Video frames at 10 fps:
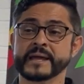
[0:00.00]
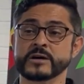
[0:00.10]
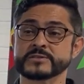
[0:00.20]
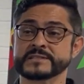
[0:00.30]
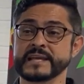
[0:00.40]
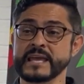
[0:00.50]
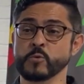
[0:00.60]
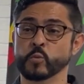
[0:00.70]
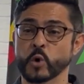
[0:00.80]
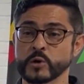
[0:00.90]
because
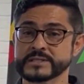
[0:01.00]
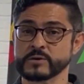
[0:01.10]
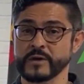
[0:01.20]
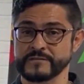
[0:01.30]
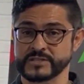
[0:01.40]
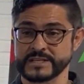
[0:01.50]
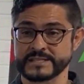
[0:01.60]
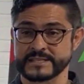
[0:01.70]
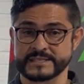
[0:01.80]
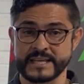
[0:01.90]
they walked with
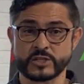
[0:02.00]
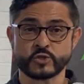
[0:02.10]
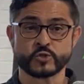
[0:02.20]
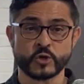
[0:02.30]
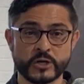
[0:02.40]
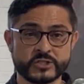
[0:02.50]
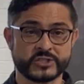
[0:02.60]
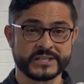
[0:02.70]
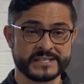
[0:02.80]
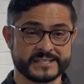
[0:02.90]
Jesus, they
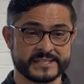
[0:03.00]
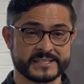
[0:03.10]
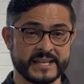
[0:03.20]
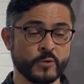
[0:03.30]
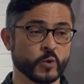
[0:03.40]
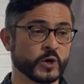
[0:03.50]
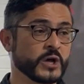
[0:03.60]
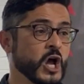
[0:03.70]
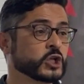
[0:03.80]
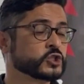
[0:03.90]
saw Jesus, they
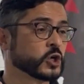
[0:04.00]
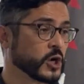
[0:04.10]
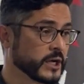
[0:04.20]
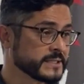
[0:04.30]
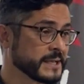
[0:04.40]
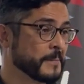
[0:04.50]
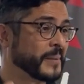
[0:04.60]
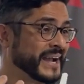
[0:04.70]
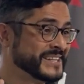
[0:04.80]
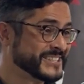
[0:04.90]
were taught
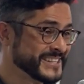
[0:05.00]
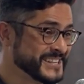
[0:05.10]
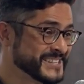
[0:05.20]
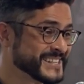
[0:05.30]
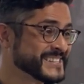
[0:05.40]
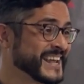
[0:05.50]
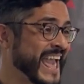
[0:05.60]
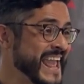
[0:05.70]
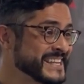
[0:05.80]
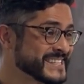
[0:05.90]
by
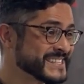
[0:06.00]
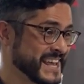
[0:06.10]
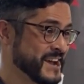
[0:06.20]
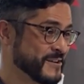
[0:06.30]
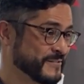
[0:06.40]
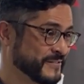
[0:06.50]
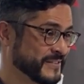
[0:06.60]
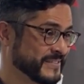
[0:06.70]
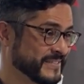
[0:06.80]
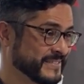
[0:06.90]
Jesus himself.